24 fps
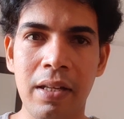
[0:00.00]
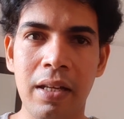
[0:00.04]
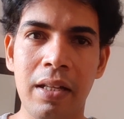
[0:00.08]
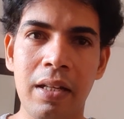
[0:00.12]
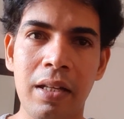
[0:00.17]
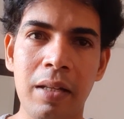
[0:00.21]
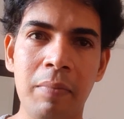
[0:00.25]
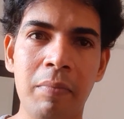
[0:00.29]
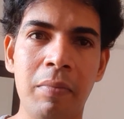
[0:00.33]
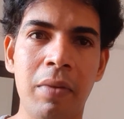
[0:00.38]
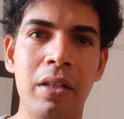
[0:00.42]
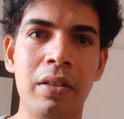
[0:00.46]
and
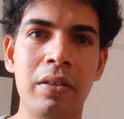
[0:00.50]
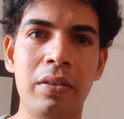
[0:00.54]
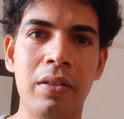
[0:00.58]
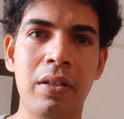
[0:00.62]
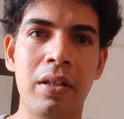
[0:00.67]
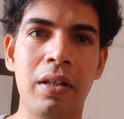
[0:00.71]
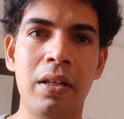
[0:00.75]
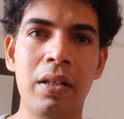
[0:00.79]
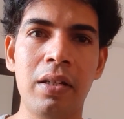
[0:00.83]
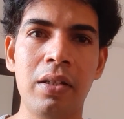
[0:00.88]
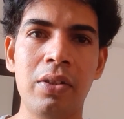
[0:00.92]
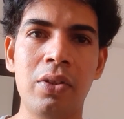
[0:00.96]
a
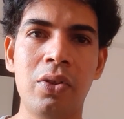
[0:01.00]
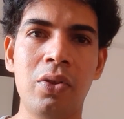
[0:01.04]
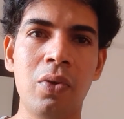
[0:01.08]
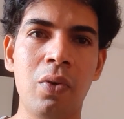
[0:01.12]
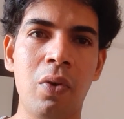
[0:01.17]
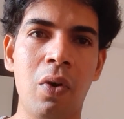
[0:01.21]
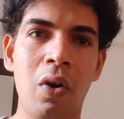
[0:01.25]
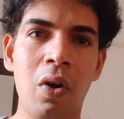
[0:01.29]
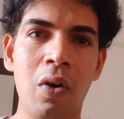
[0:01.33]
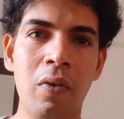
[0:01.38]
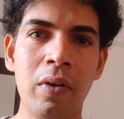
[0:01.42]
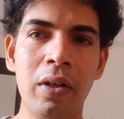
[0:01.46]
mantra to
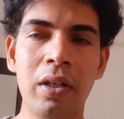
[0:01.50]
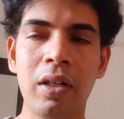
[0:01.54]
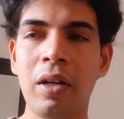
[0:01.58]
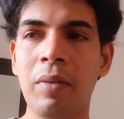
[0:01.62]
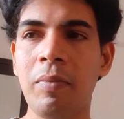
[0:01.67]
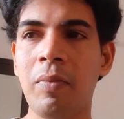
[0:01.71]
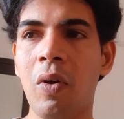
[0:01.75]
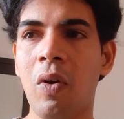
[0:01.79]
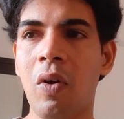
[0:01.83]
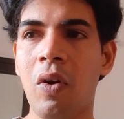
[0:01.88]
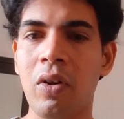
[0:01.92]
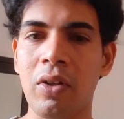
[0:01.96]

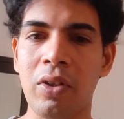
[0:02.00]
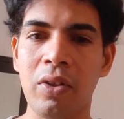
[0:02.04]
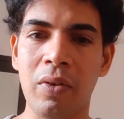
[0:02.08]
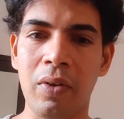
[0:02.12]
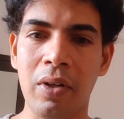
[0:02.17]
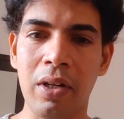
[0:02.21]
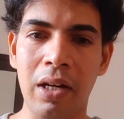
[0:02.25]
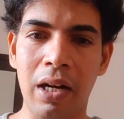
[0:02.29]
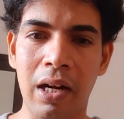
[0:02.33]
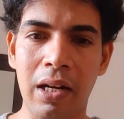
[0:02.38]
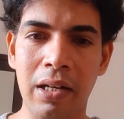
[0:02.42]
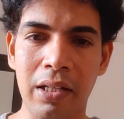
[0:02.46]
overcome all your
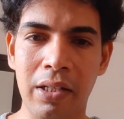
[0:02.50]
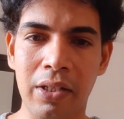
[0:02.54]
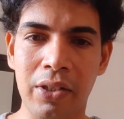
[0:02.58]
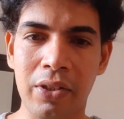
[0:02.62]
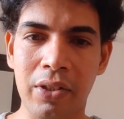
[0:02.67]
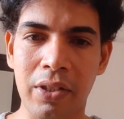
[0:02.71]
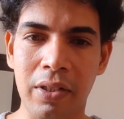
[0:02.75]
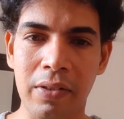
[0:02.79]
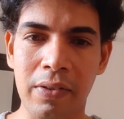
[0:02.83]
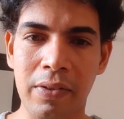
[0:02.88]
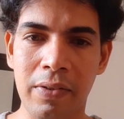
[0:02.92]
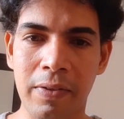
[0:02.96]

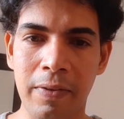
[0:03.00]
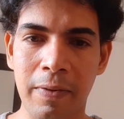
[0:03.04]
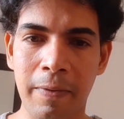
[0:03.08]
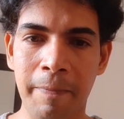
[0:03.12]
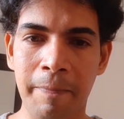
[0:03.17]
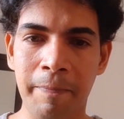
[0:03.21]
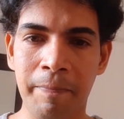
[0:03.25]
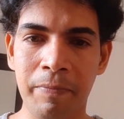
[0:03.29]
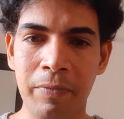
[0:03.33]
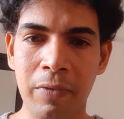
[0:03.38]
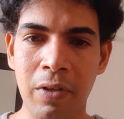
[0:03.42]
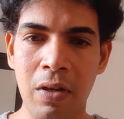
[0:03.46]
addictions.
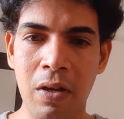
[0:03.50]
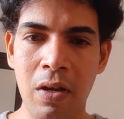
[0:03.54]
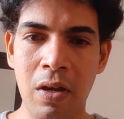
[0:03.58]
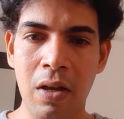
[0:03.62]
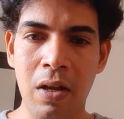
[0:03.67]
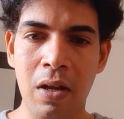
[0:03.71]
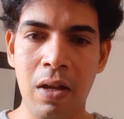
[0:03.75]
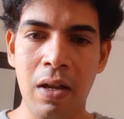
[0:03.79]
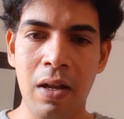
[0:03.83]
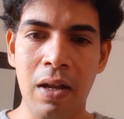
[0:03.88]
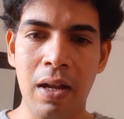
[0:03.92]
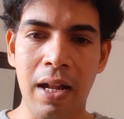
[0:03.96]

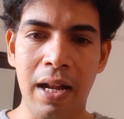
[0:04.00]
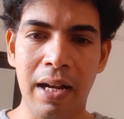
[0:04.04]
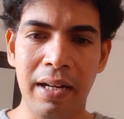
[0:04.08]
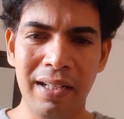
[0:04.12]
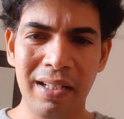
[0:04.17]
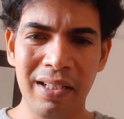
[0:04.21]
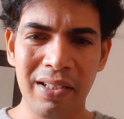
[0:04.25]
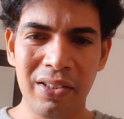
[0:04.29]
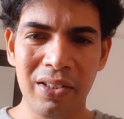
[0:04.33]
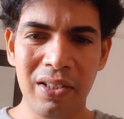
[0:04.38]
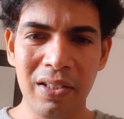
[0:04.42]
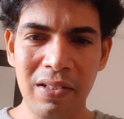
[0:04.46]

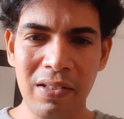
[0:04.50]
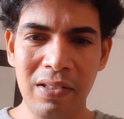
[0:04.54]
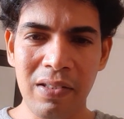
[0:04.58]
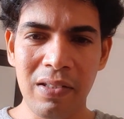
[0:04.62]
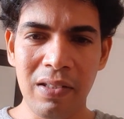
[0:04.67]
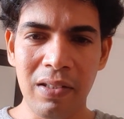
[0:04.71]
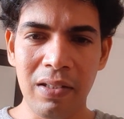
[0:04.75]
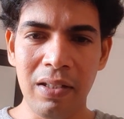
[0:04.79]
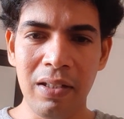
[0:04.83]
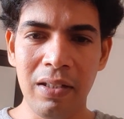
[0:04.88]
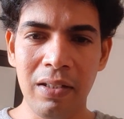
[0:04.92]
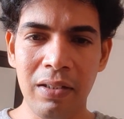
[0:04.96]
Addictions
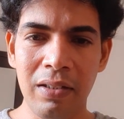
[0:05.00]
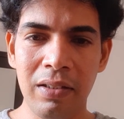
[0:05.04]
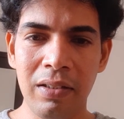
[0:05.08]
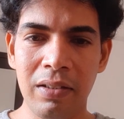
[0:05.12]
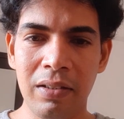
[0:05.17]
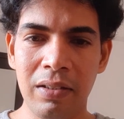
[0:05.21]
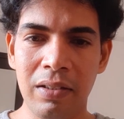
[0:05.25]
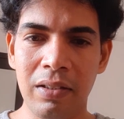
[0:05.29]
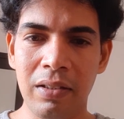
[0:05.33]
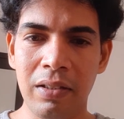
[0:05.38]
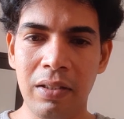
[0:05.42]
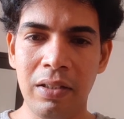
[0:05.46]
in
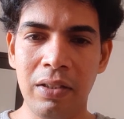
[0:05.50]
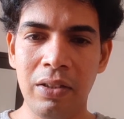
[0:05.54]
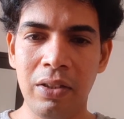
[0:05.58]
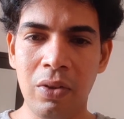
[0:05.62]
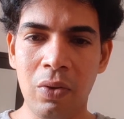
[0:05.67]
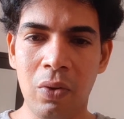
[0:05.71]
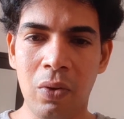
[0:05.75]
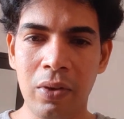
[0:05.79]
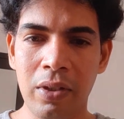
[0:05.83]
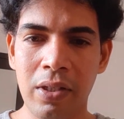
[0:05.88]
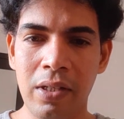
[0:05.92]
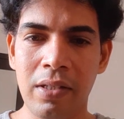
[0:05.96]

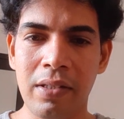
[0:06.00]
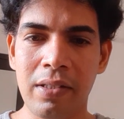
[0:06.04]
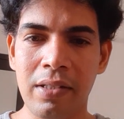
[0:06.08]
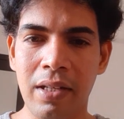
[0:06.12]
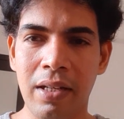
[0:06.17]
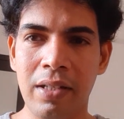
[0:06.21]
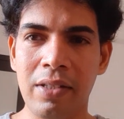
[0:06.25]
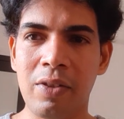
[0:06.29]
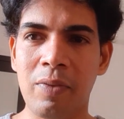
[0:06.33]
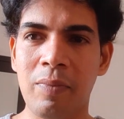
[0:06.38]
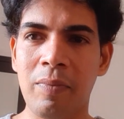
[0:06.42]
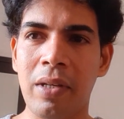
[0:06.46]
yogic
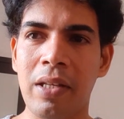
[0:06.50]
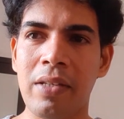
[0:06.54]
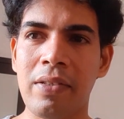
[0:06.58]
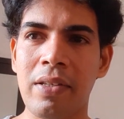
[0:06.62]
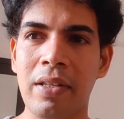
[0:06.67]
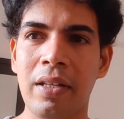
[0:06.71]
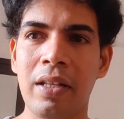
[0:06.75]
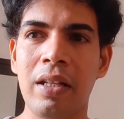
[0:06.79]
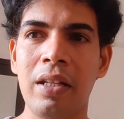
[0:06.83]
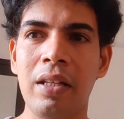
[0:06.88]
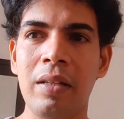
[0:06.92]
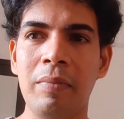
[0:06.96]
science
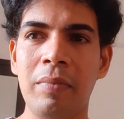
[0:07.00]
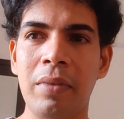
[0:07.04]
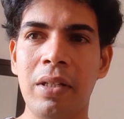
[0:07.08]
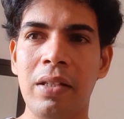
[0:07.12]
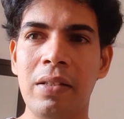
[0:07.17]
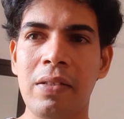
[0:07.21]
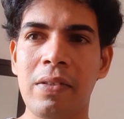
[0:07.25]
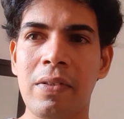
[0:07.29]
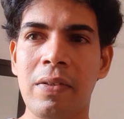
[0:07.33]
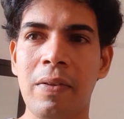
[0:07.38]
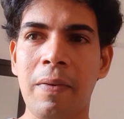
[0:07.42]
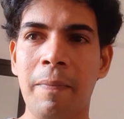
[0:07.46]
basically
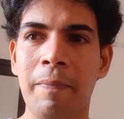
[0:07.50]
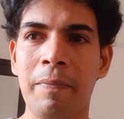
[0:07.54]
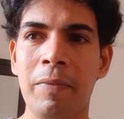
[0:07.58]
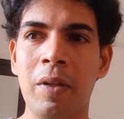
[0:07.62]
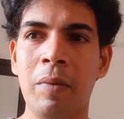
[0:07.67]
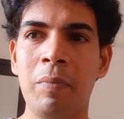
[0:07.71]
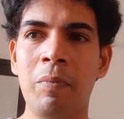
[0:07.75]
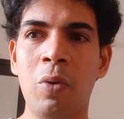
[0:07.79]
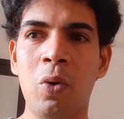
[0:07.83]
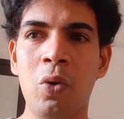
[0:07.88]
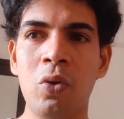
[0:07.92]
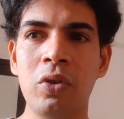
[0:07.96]
means
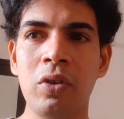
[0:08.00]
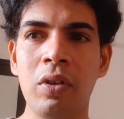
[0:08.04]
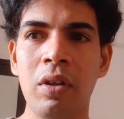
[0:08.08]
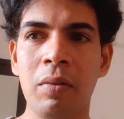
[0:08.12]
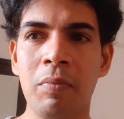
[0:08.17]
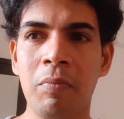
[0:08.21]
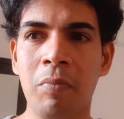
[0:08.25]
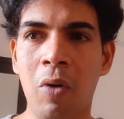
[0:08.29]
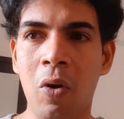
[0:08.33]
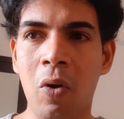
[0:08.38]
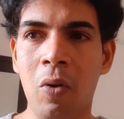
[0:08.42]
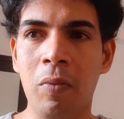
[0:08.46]
both your
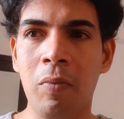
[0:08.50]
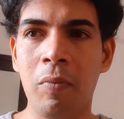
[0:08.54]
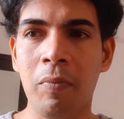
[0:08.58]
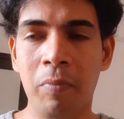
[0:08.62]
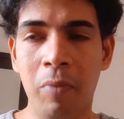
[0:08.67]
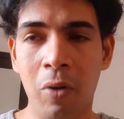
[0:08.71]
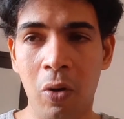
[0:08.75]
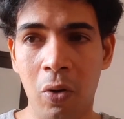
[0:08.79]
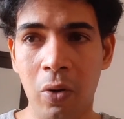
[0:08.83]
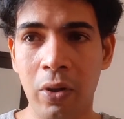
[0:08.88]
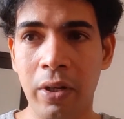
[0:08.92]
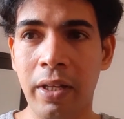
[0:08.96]

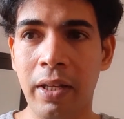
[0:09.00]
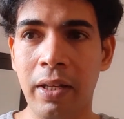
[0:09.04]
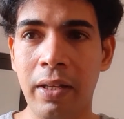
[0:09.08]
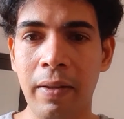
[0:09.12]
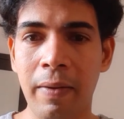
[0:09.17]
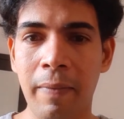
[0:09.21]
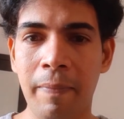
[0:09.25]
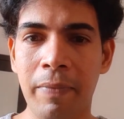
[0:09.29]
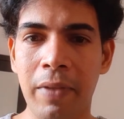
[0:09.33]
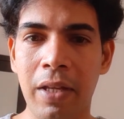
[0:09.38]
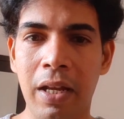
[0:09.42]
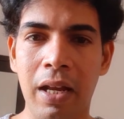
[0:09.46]
body
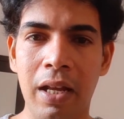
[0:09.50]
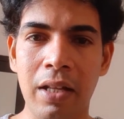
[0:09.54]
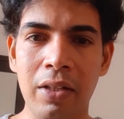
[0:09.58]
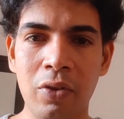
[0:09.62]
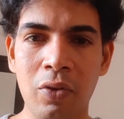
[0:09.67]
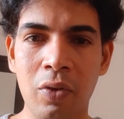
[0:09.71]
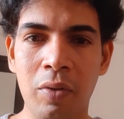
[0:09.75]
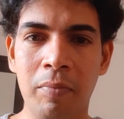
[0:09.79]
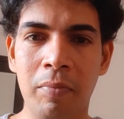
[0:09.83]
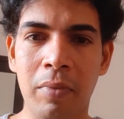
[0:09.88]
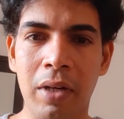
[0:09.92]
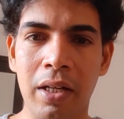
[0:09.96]
and
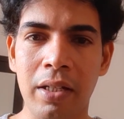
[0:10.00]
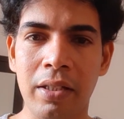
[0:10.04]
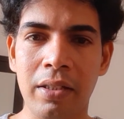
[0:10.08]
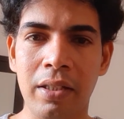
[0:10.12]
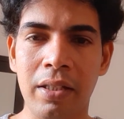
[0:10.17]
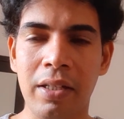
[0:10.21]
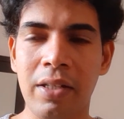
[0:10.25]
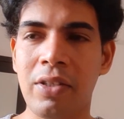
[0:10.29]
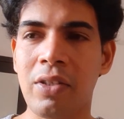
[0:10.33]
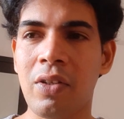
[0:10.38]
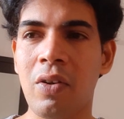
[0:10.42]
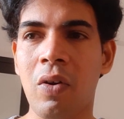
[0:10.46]
your mind
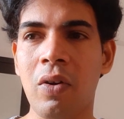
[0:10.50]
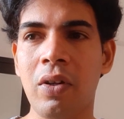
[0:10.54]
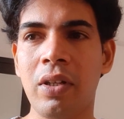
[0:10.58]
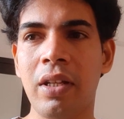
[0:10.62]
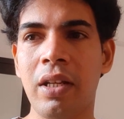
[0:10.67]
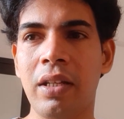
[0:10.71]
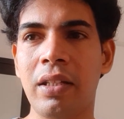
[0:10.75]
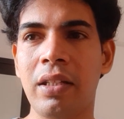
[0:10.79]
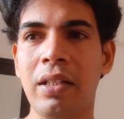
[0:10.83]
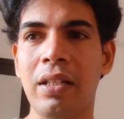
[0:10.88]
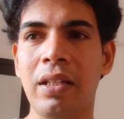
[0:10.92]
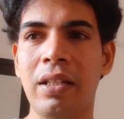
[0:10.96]
is not
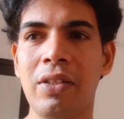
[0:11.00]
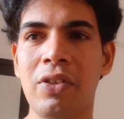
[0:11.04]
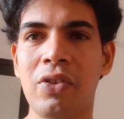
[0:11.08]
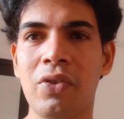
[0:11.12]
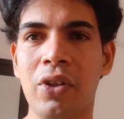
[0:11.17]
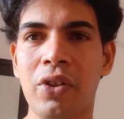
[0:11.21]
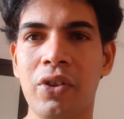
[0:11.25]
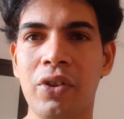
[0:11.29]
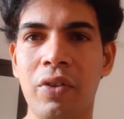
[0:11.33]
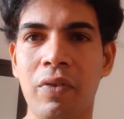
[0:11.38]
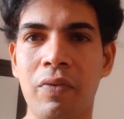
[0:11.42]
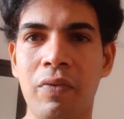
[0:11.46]
taking
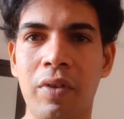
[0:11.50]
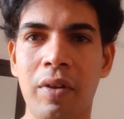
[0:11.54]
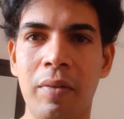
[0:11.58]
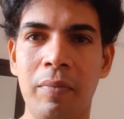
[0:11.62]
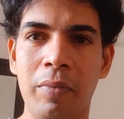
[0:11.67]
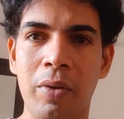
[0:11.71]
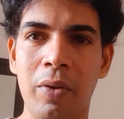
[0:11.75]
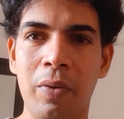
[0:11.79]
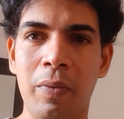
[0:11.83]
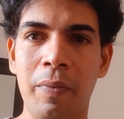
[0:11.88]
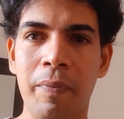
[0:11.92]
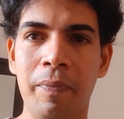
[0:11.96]
instruction from
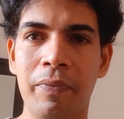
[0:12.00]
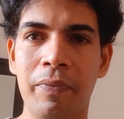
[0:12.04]
you.